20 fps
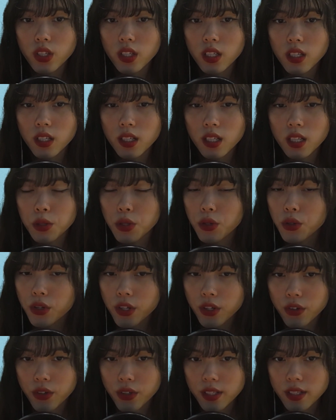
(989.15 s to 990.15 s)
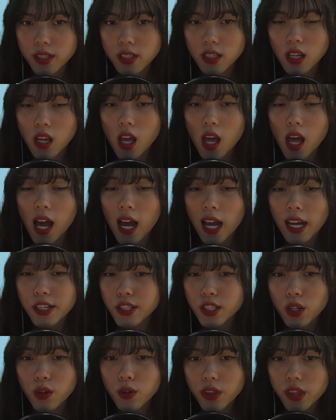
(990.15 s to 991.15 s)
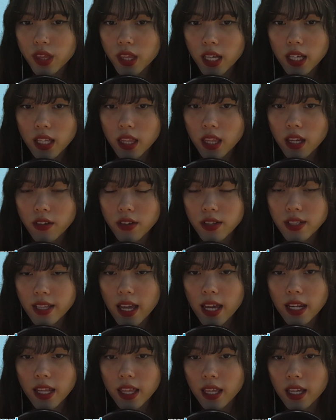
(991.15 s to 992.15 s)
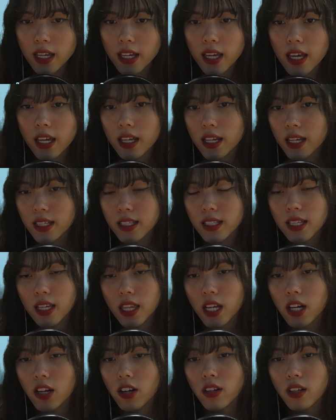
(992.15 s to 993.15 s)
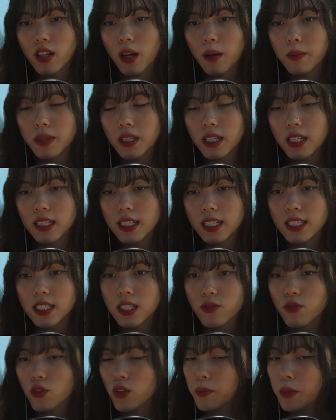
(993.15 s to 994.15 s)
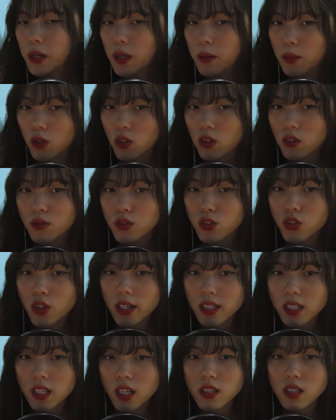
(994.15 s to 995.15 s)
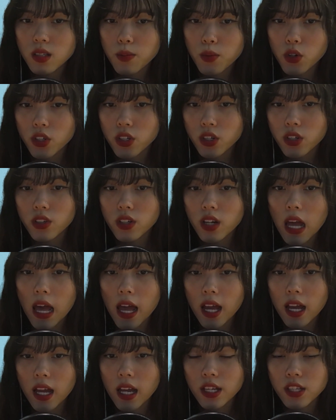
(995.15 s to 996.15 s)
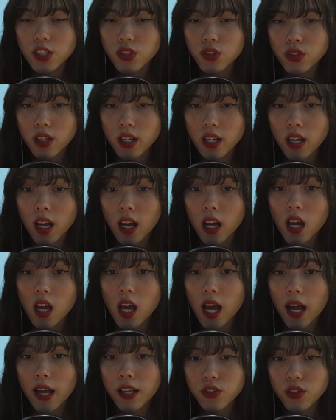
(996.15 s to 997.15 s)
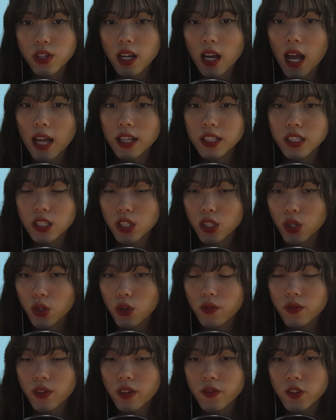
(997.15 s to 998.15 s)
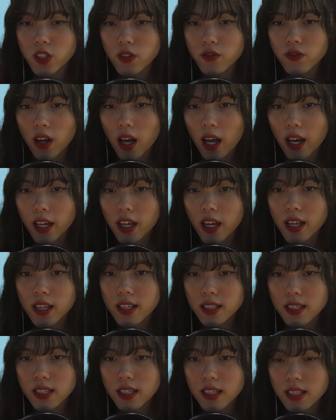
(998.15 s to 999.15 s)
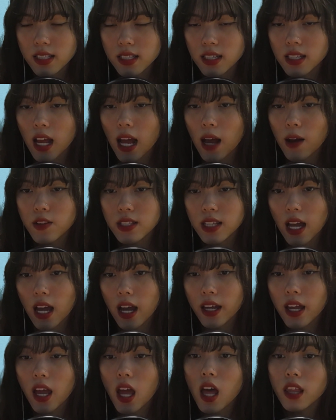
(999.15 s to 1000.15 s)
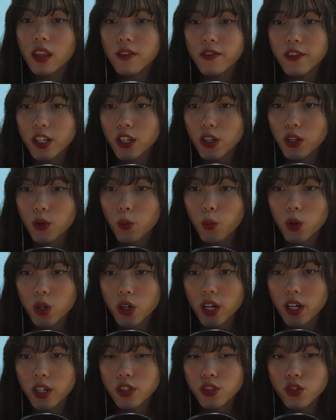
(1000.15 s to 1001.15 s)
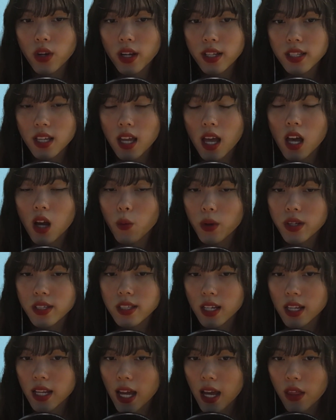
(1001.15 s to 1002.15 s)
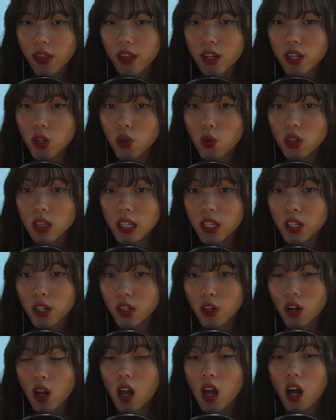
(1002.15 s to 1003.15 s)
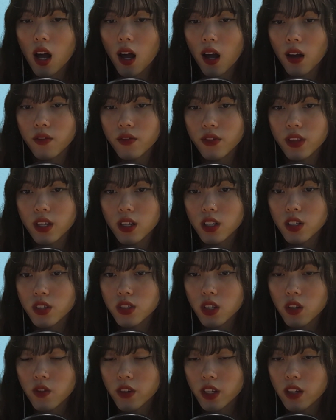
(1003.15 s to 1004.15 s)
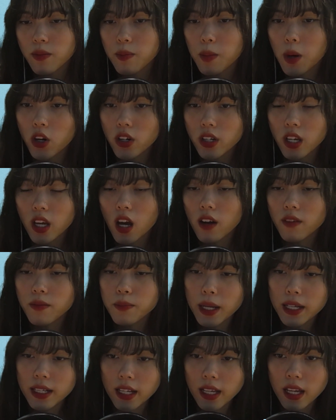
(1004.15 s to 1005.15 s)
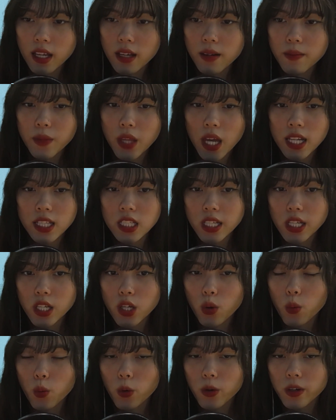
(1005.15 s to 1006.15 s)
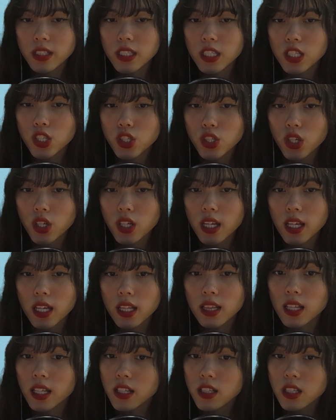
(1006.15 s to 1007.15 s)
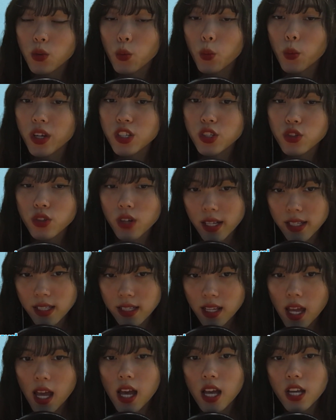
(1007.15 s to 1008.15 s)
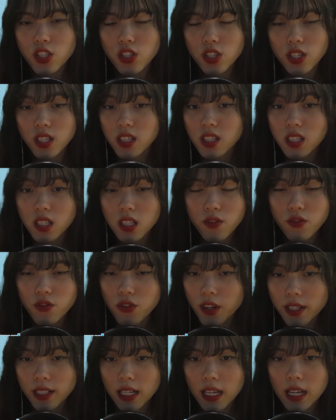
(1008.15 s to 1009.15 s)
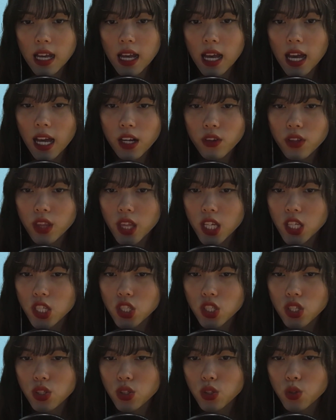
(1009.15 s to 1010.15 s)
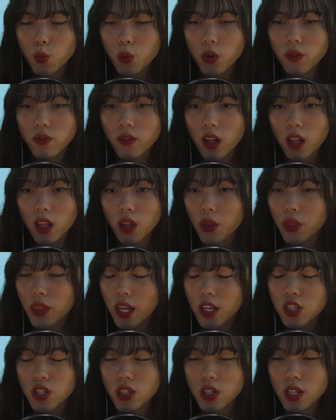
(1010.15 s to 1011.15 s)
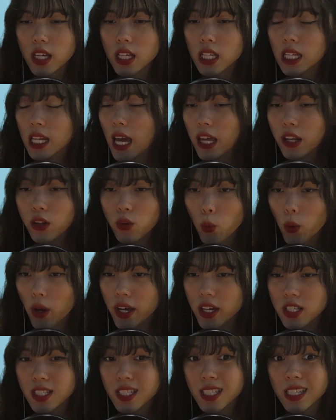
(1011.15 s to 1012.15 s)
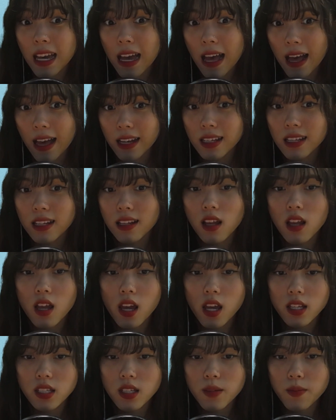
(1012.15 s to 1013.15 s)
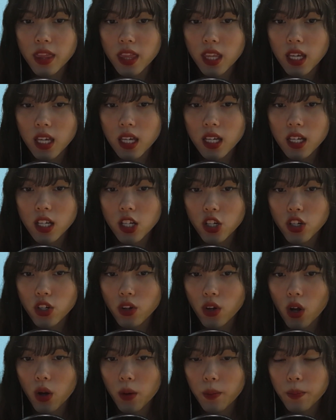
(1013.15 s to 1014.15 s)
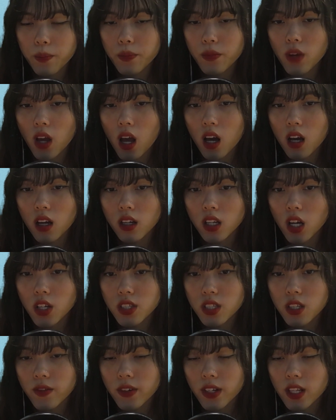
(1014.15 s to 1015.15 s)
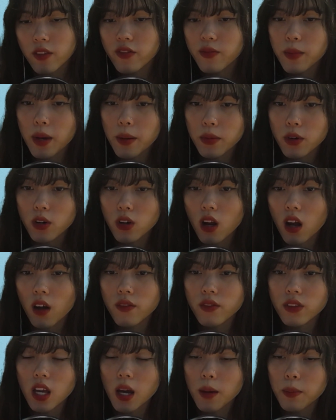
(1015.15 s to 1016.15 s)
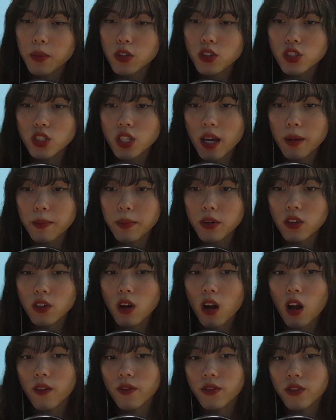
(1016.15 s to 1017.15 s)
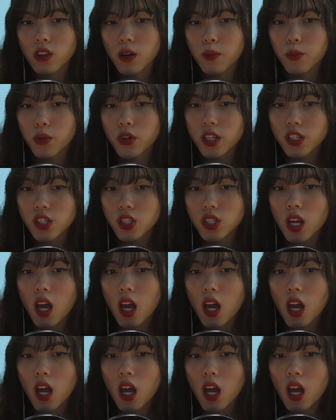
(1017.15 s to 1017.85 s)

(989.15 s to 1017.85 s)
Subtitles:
ludicrous. I don't think there is anything in it. They're completely different people. Truss supporter Andrea Andino, 55, insisted outside the venue where Truss was announced the new leader of the Conservative Party on Monday. Andino wore a t-shirt in Liz with Truss. She's different. I don't think she will follow Thatcher in any way, she added. Timothy Kirkhope, a Conservative member of the upper chamber of the British